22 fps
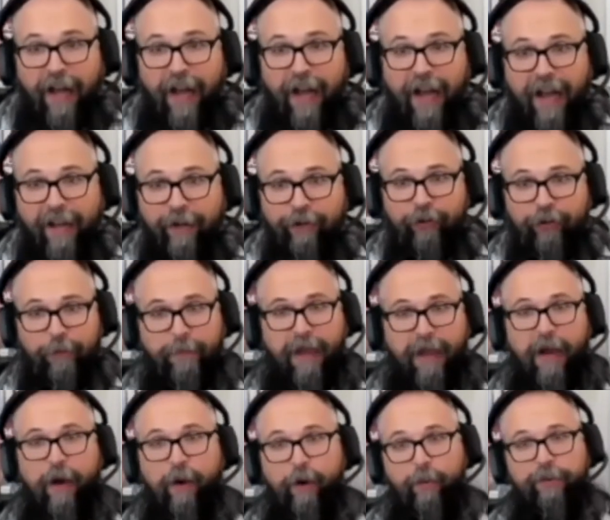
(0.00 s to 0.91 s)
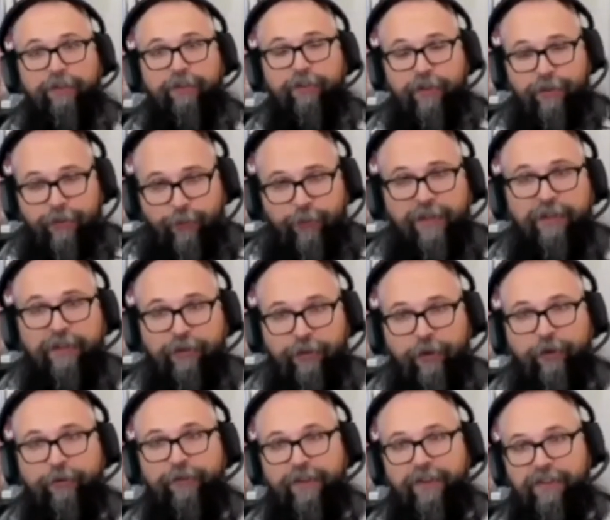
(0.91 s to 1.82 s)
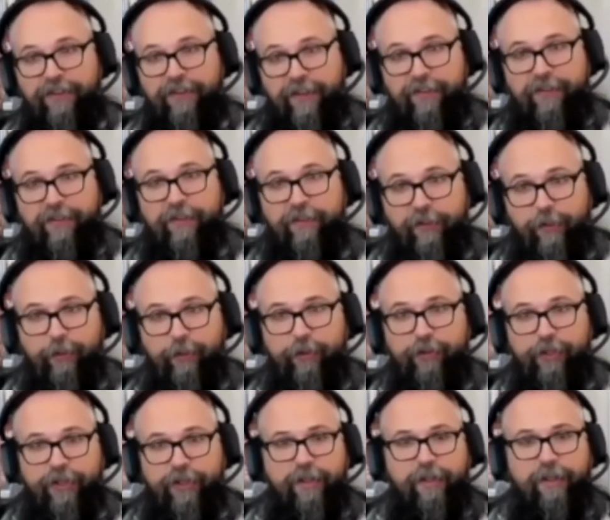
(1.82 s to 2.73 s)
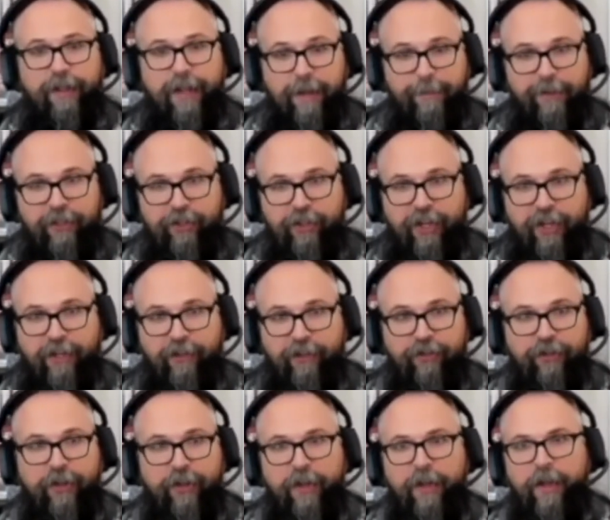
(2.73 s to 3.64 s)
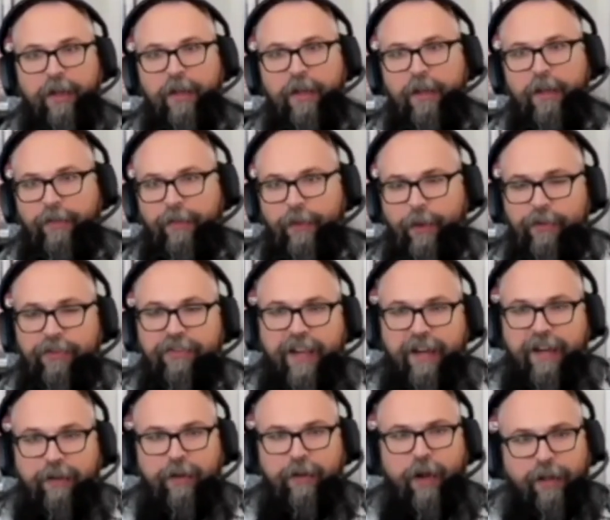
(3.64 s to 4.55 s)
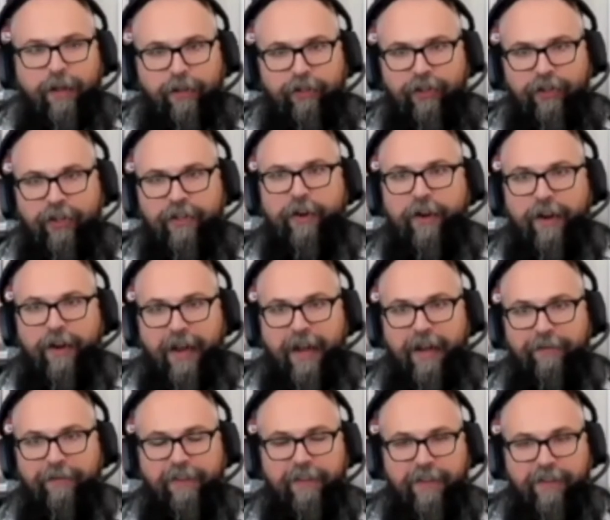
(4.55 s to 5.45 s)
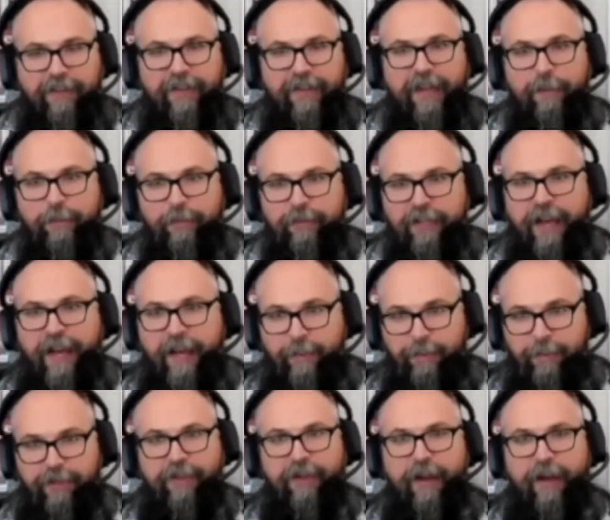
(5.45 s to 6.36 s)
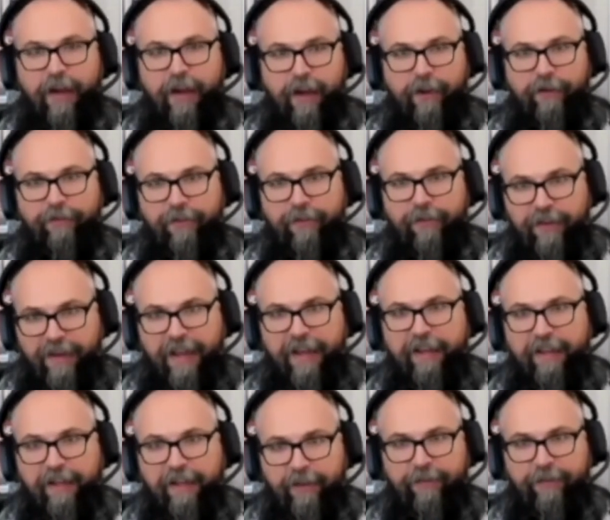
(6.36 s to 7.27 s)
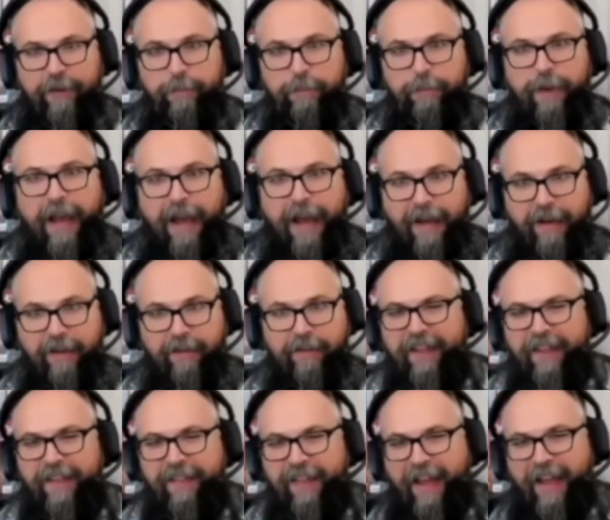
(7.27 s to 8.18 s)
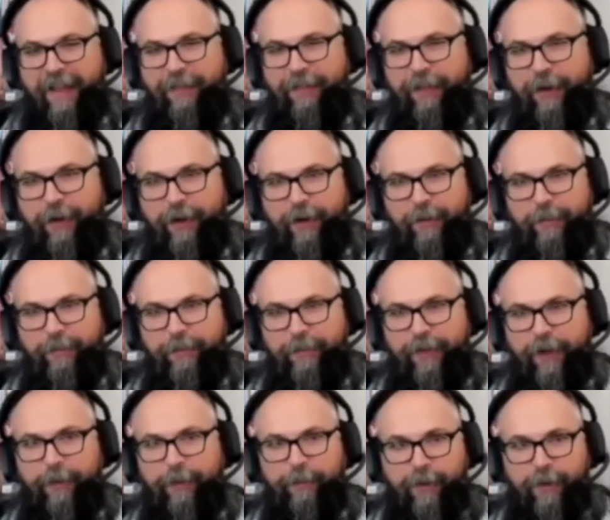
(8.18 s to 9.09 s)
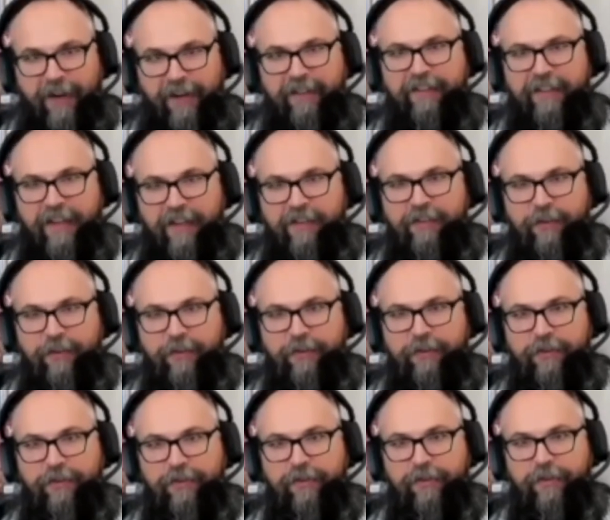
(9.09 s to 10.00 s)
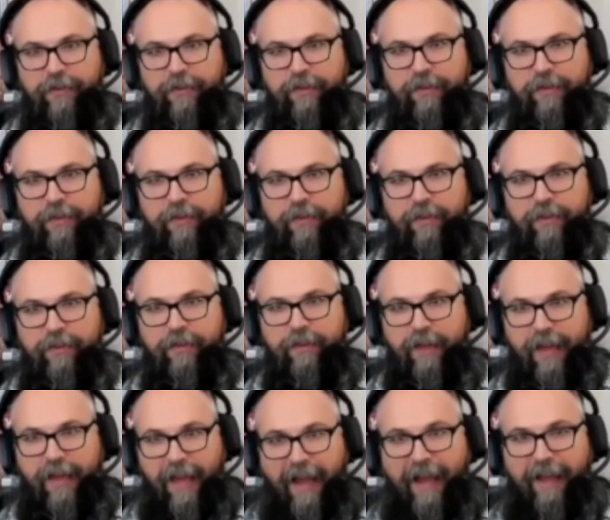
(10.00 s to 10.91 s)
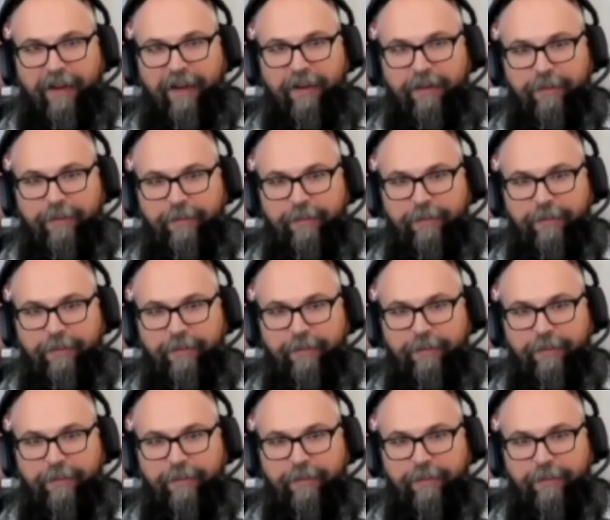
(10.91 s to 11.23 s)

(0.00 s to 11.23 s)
hydropower, which is resurfaced as a solution to climate change, those technologies are having the same types of negative impacts that their, their predecessors had.